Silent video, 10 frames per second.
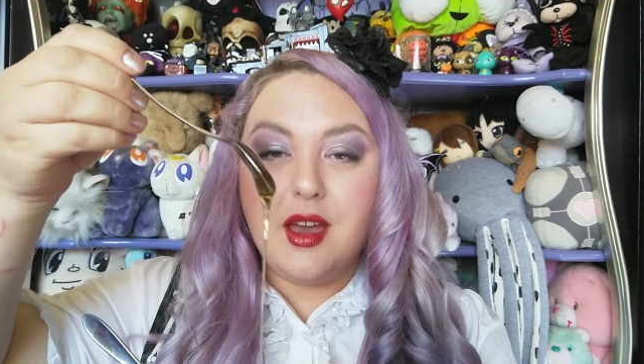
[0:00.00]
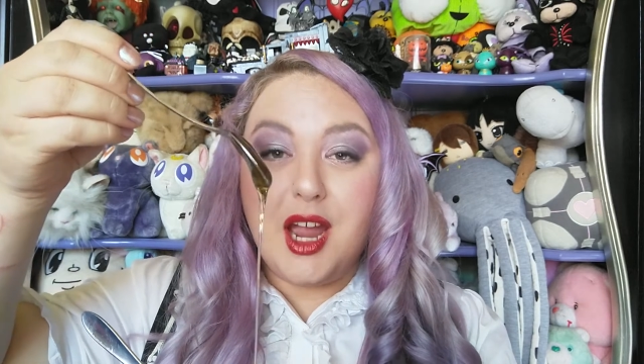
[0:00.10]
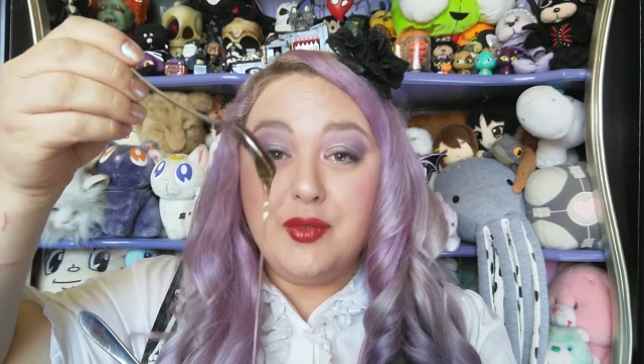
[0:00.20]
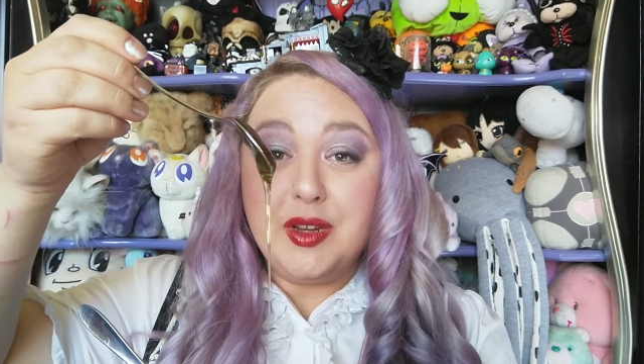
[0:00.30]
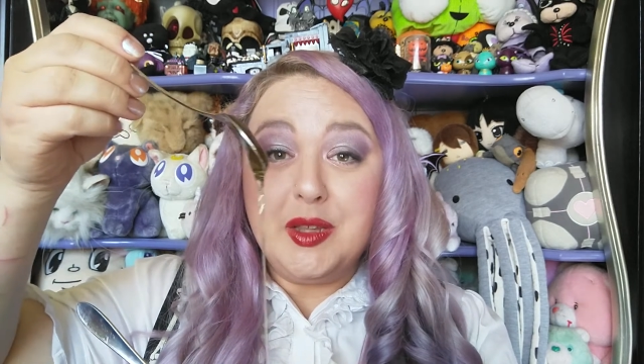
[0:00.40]

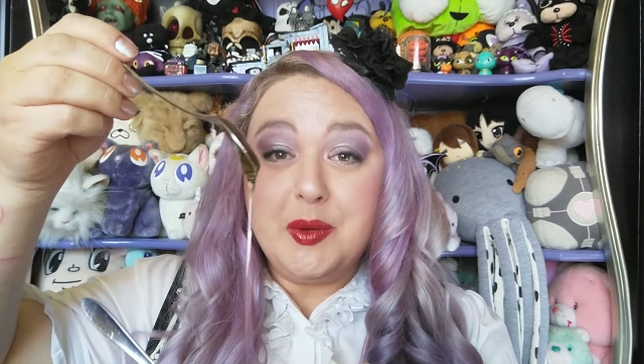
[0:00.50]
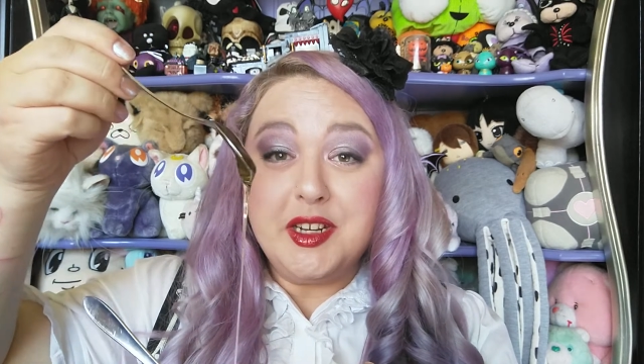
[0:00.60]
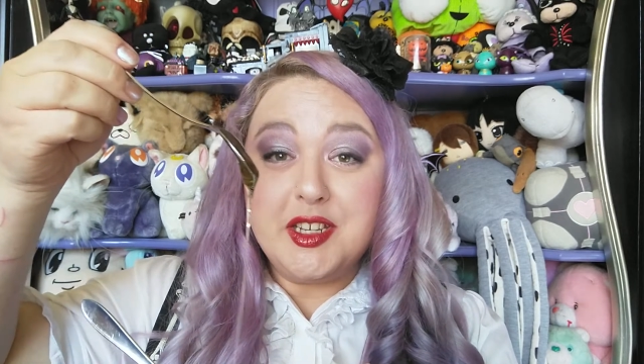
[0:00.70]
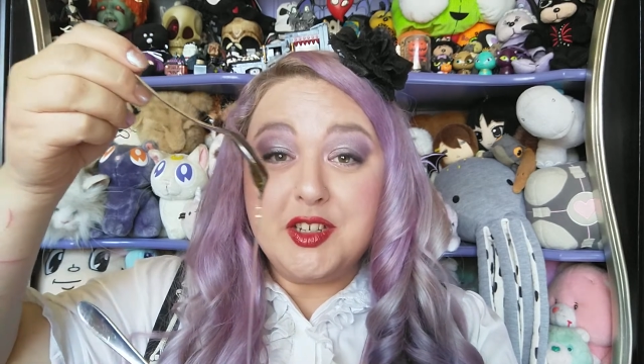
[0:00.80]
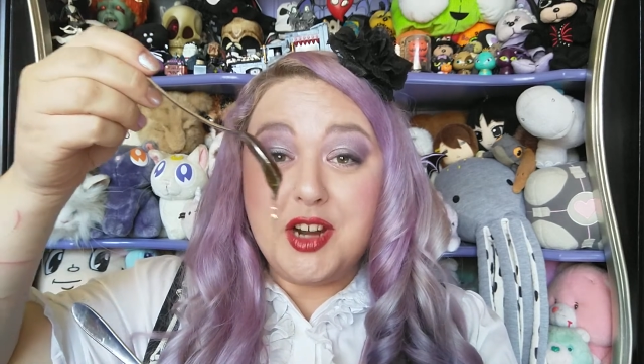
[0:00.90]
I really
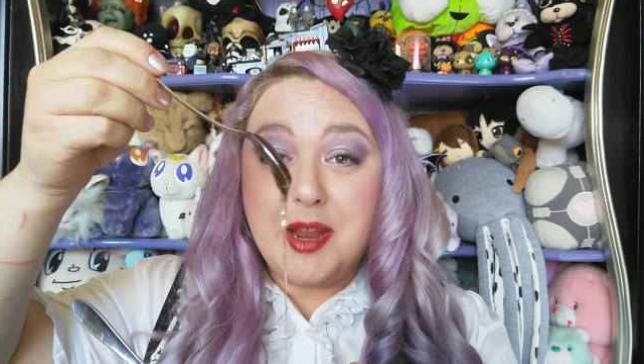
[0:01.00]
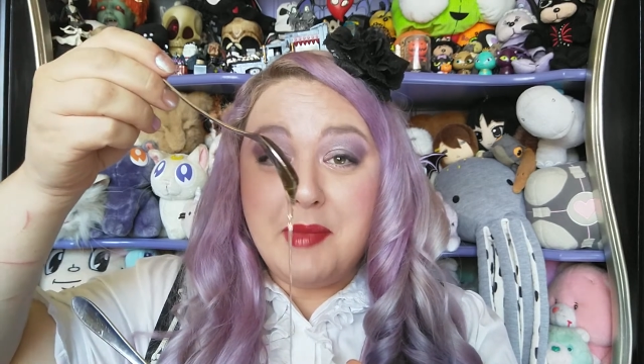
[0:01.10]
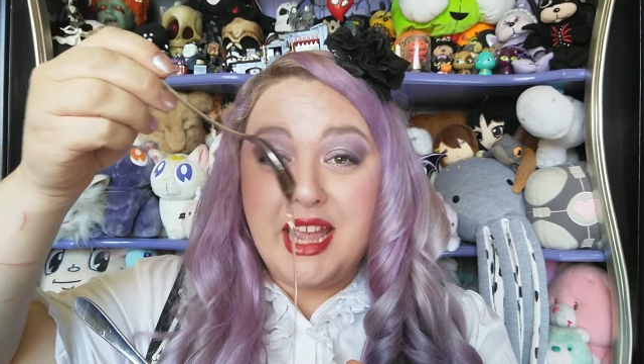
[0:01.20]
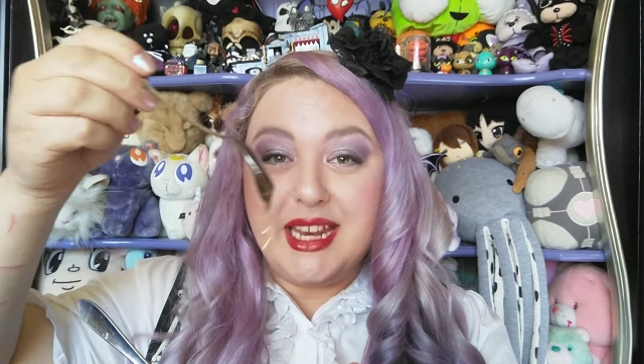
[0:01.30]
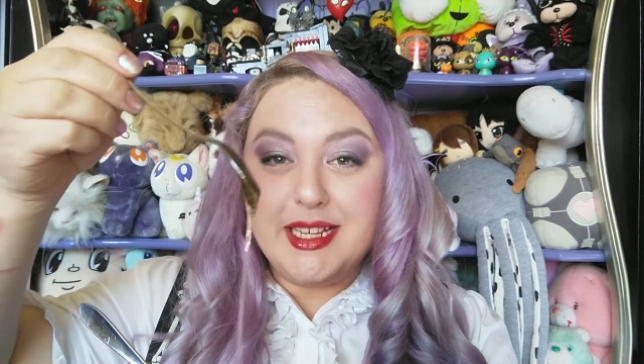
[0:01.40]
wanted to try and
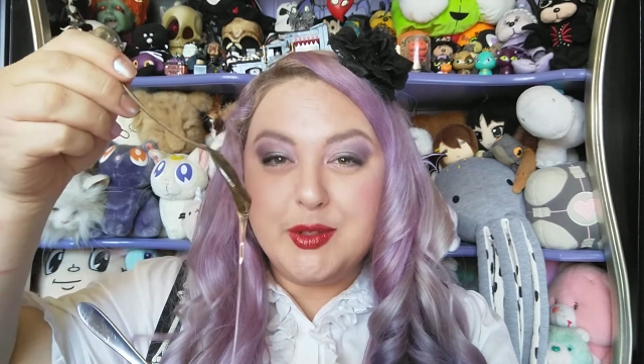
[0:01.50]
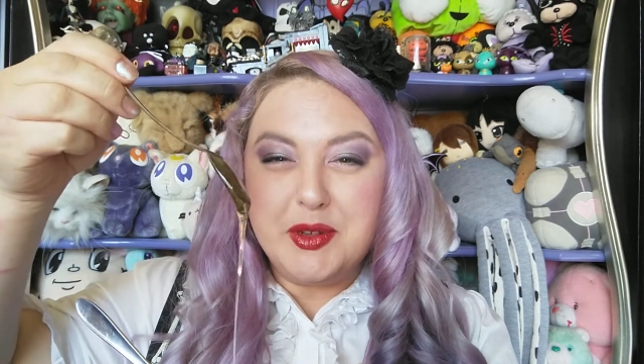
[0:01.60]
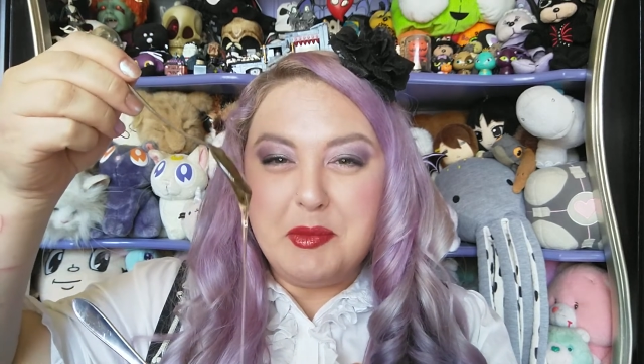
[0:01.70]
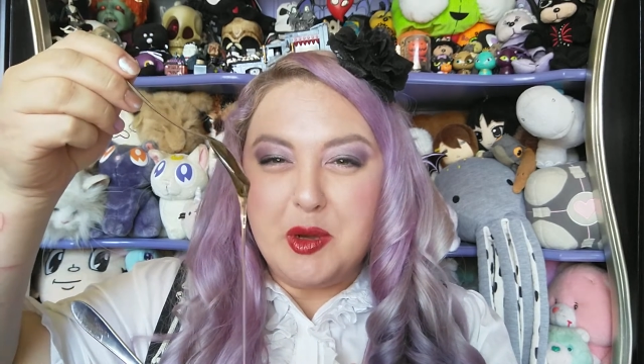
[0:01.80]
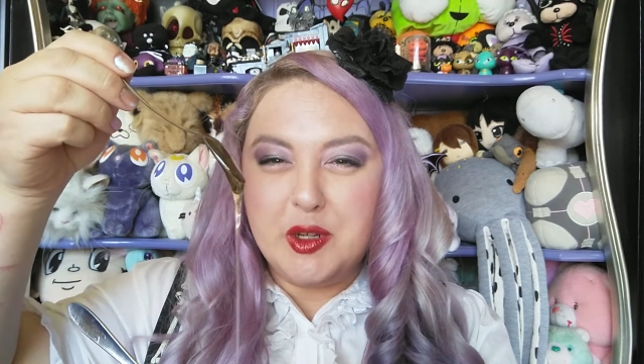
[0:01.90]
make it into a
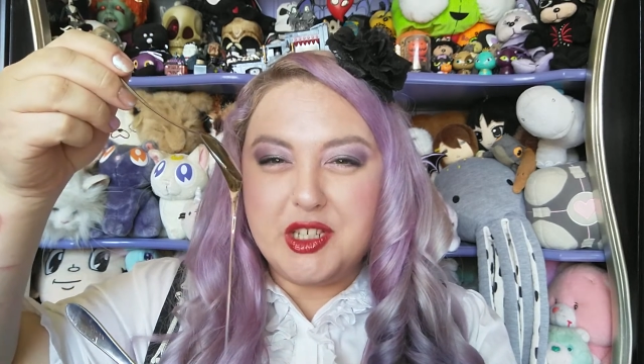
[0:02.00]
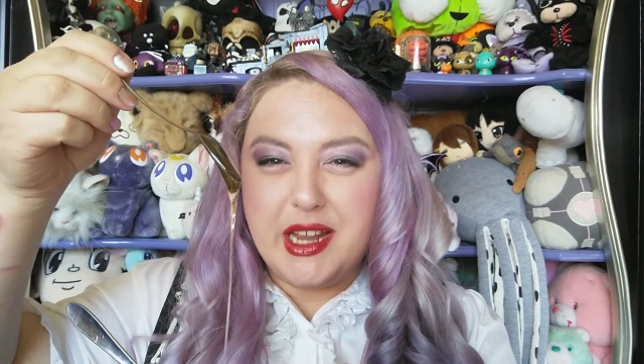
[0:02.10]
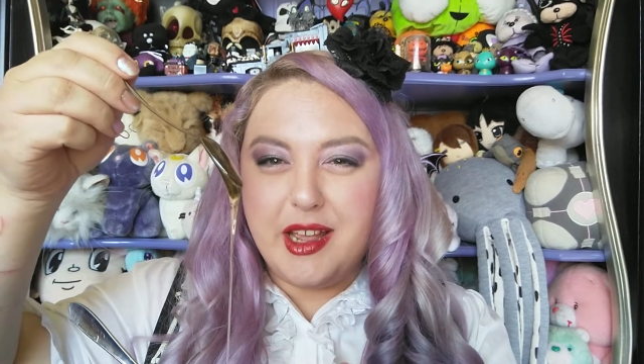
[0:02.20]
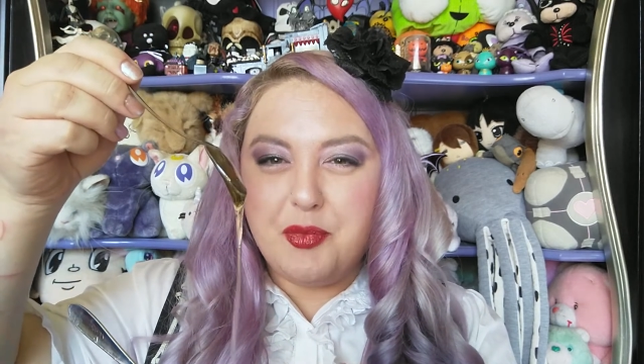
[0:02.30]
milkshake,